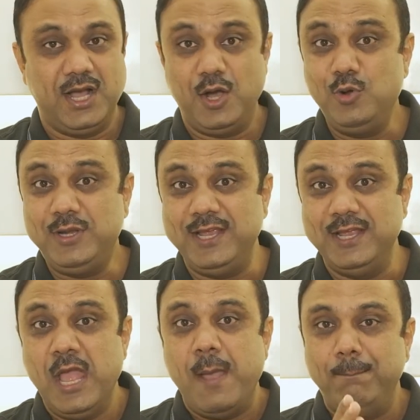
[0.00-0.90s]
Okay,
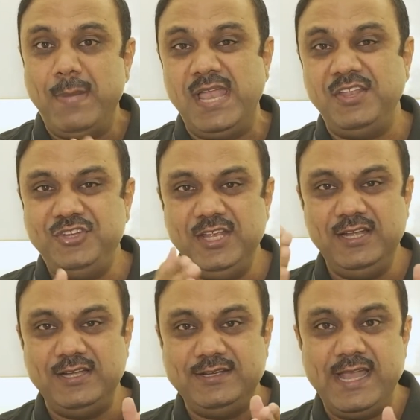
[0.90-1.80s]

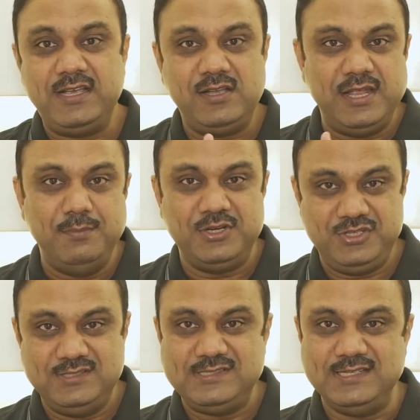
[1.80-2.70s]
managing dental
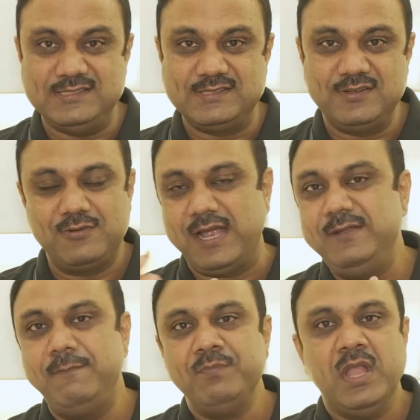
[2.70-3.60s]
emergencies, right?
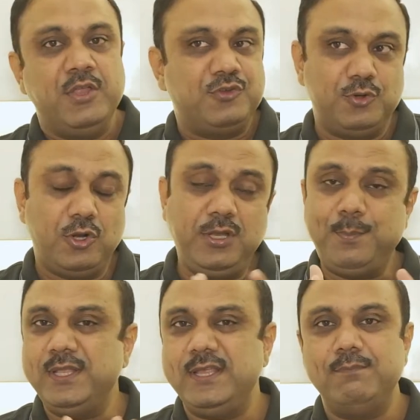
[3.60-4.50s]
So Dr.
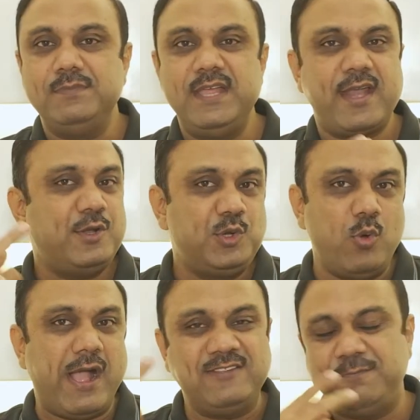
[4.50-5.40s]
Pradeep, there are two
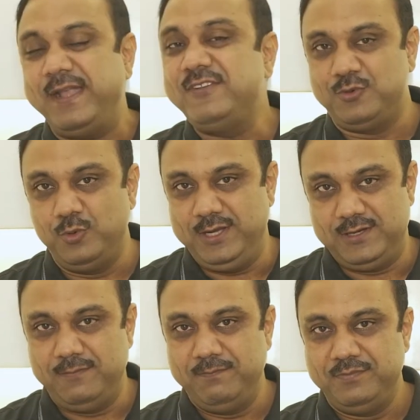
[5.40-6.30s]
aspects to it.
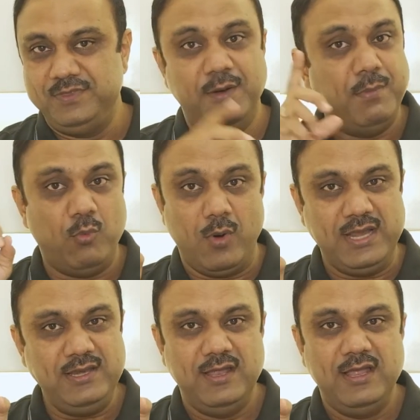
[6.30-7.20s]
Number
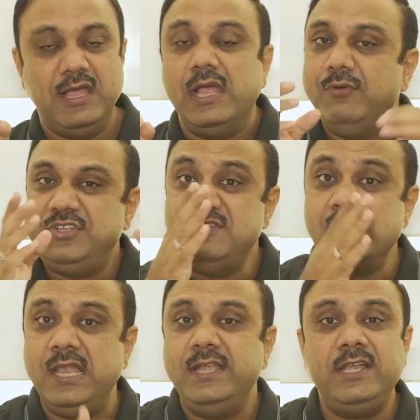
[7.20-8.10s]
one, which is
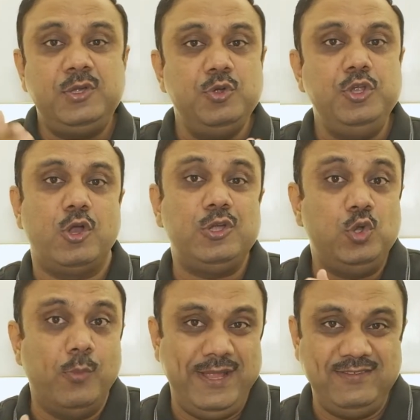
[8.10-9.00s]
related to your
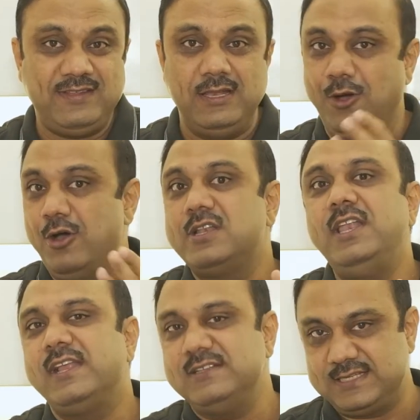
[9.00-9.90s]
domain skill or
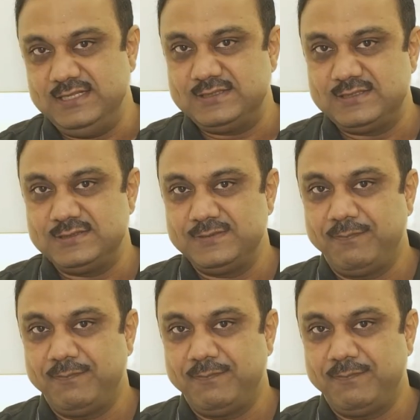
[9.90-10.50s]
clinical skills.